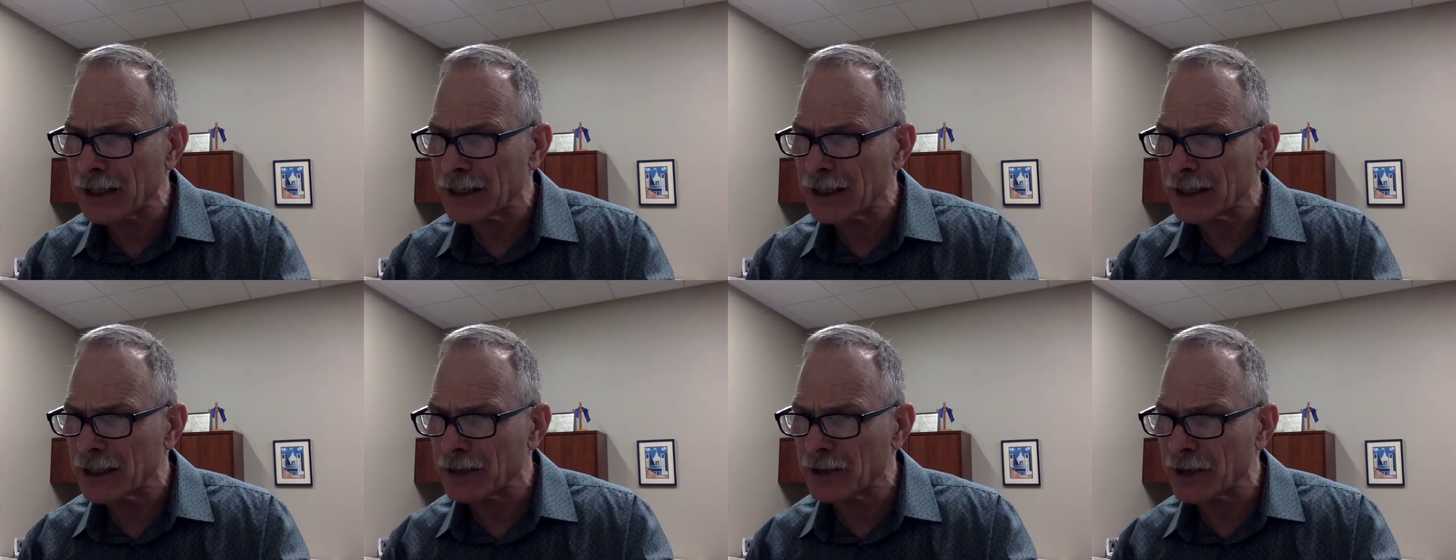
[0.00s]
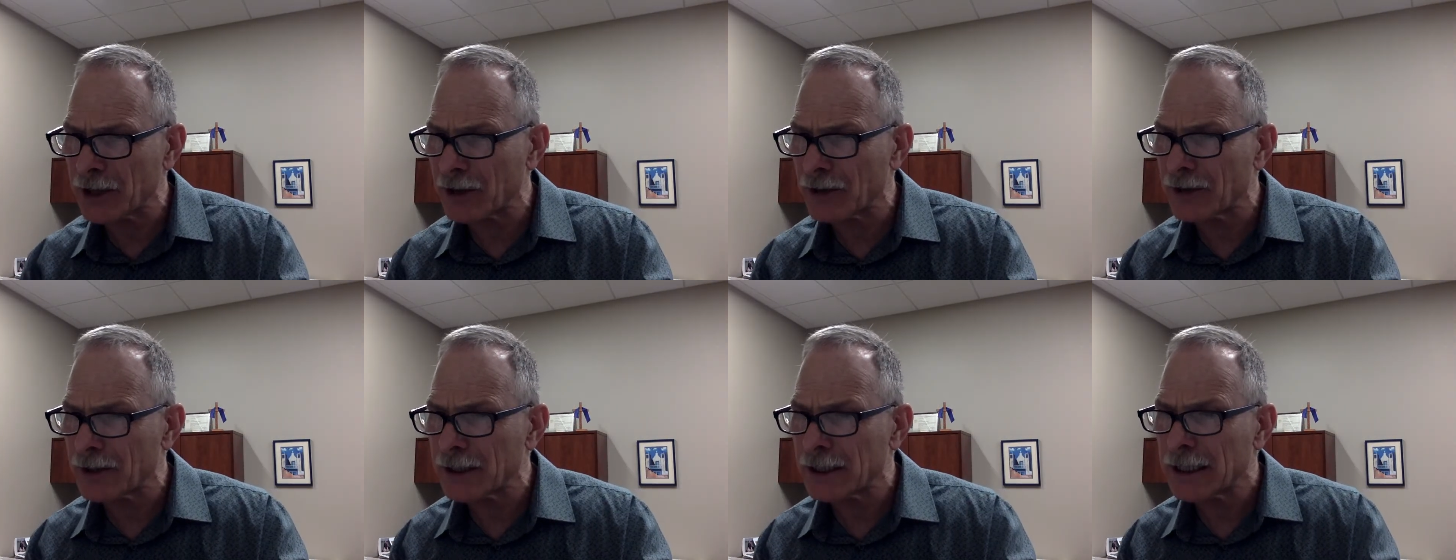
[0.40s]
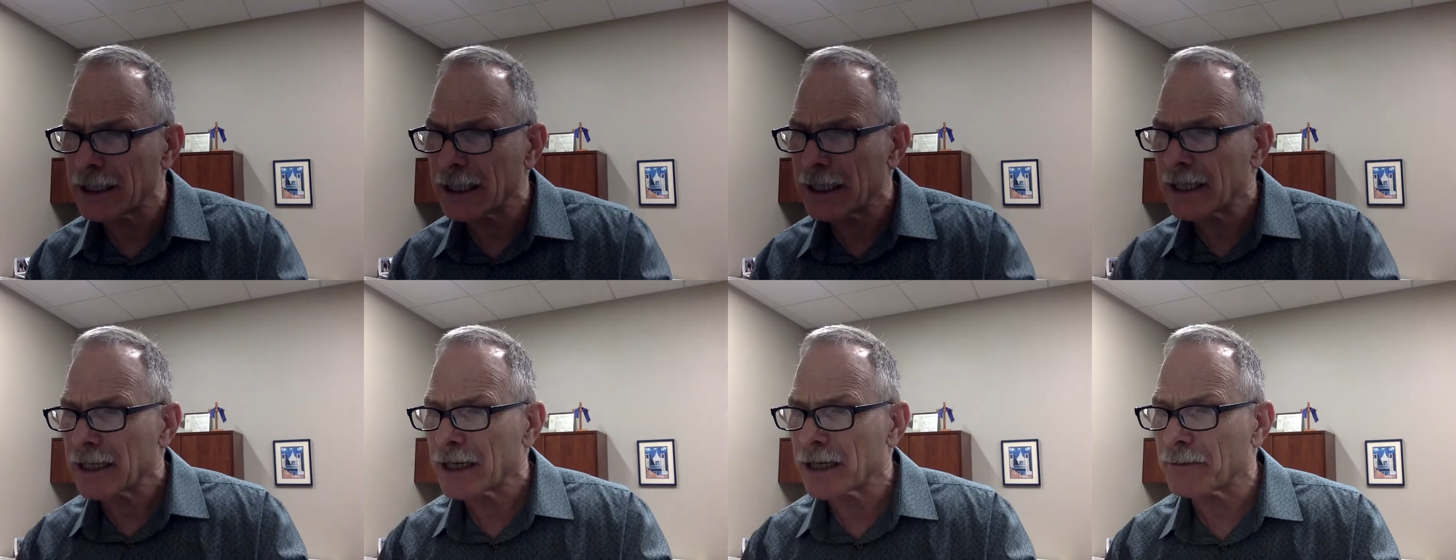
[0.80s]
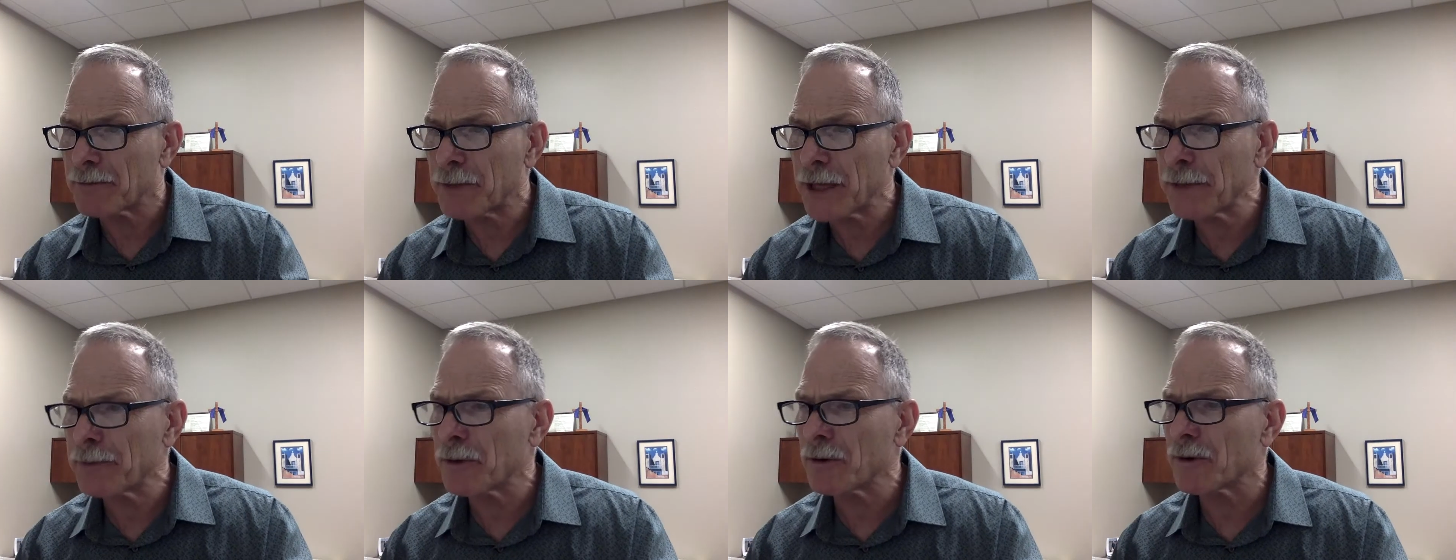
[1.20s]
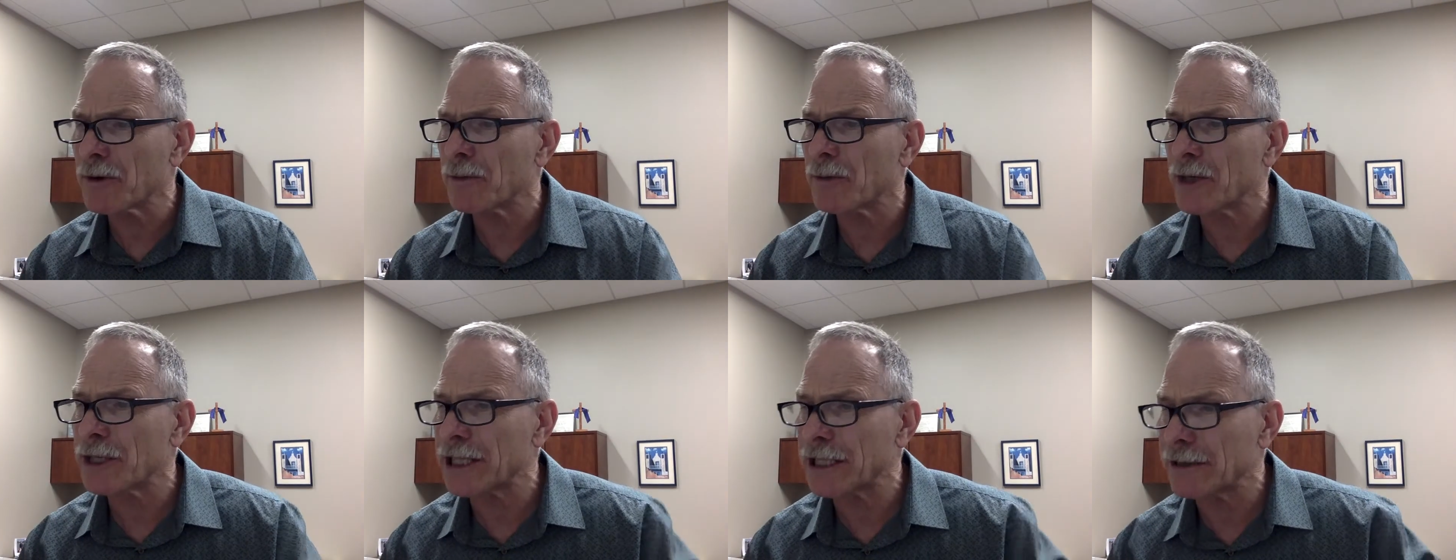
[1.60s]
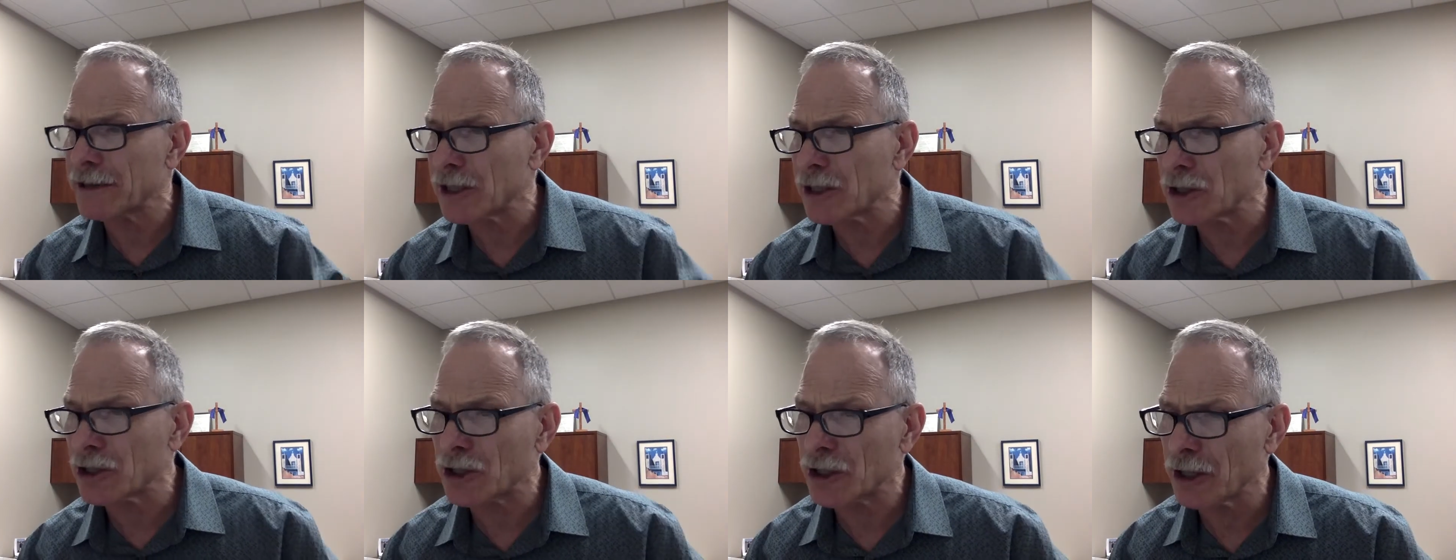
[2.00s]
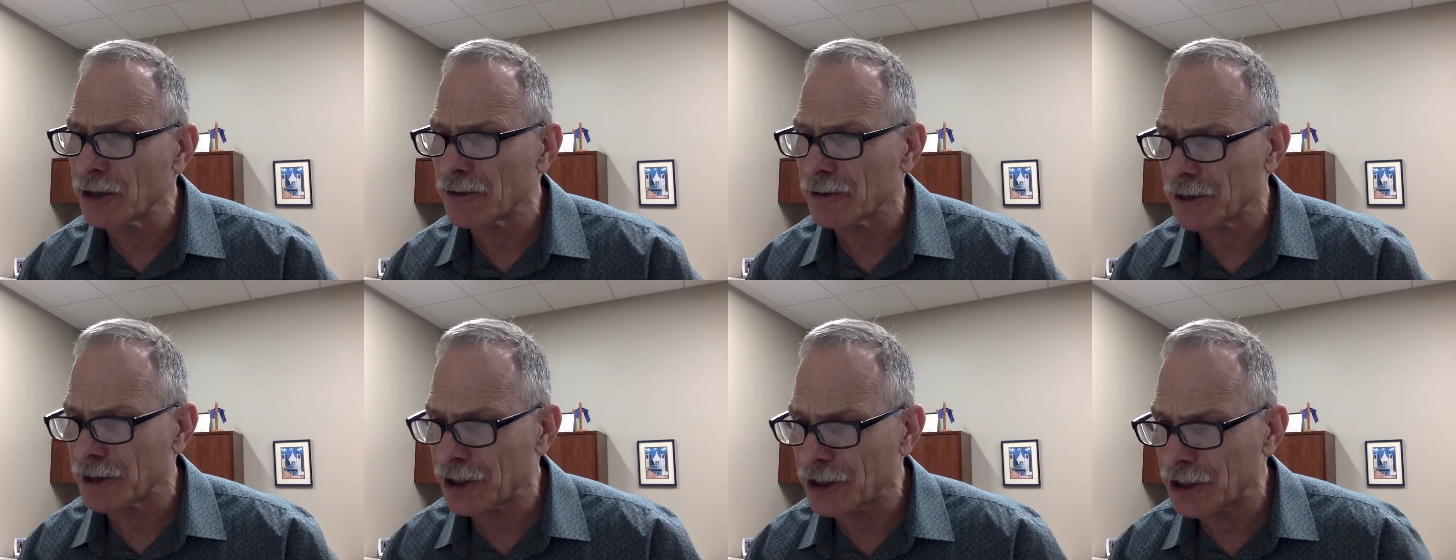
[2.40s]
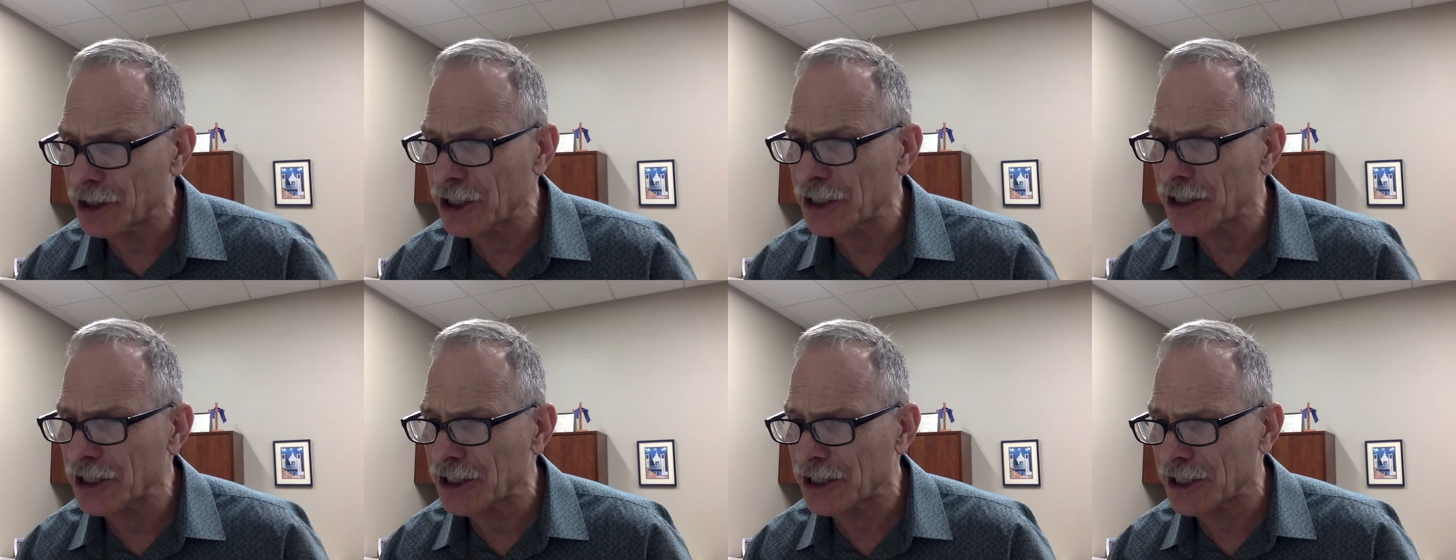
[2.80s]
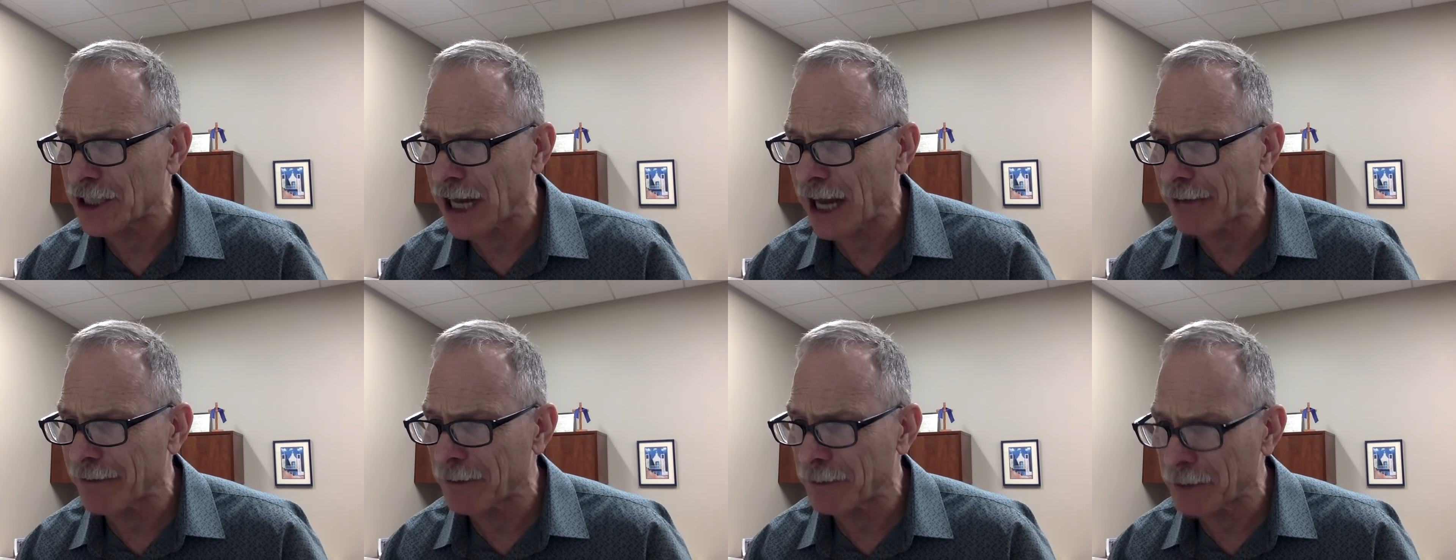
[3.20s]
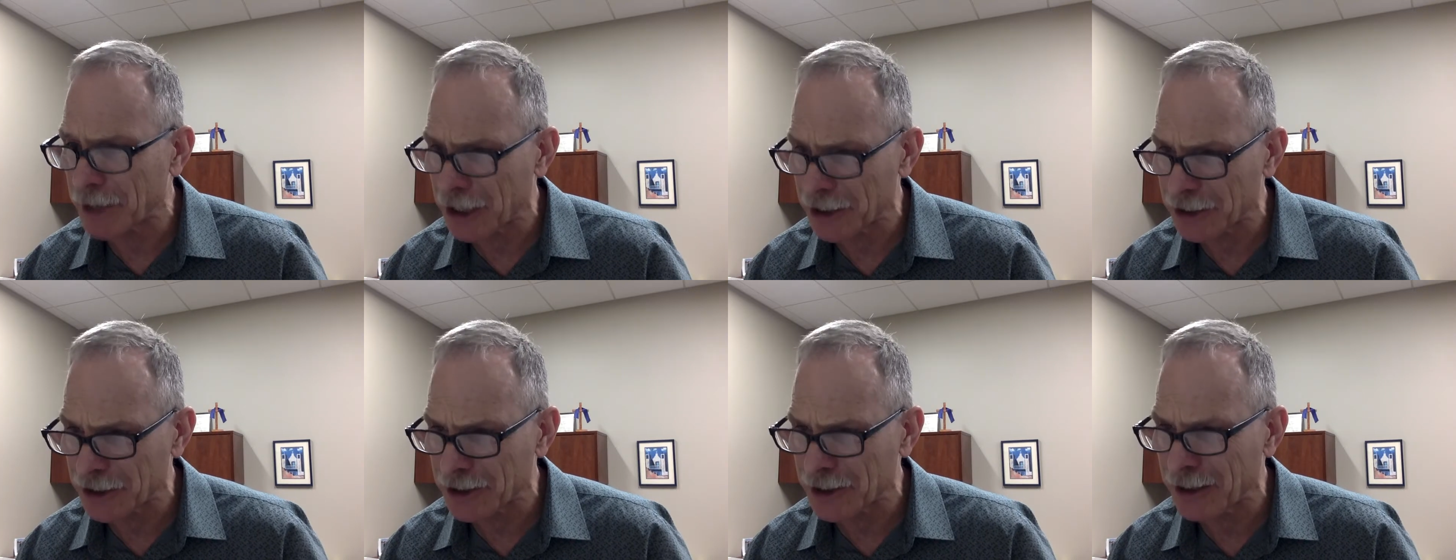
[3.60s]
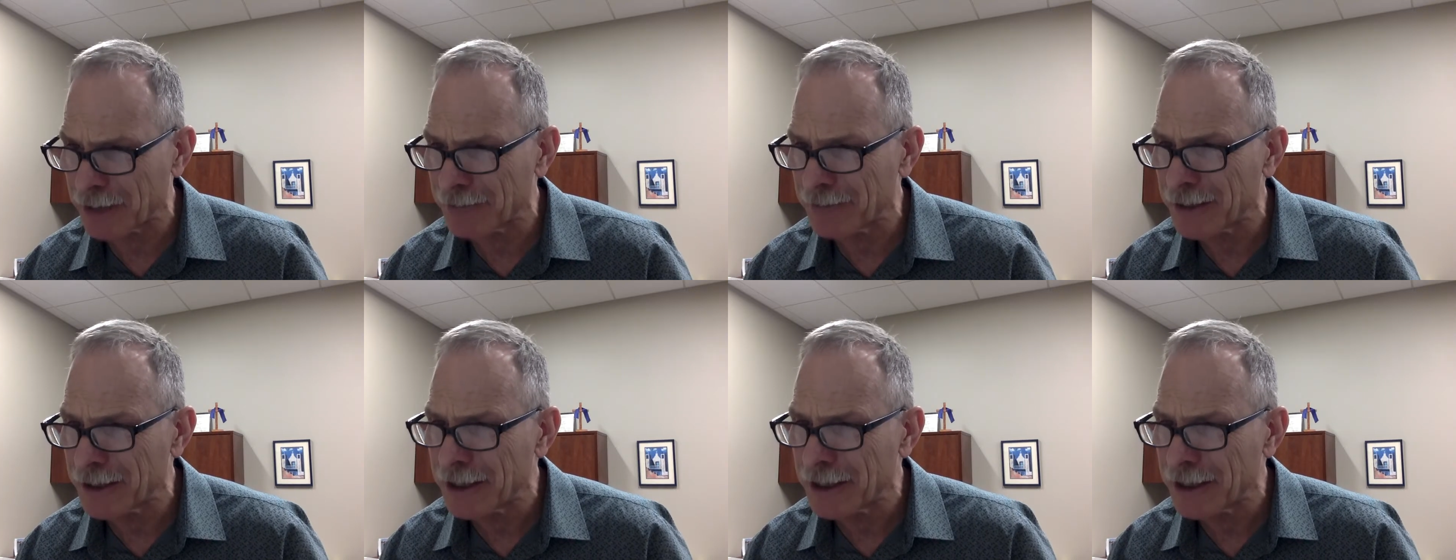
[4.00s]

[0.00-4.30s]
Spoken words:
Here we go. People were bringing little children to Jesus to have him touch them,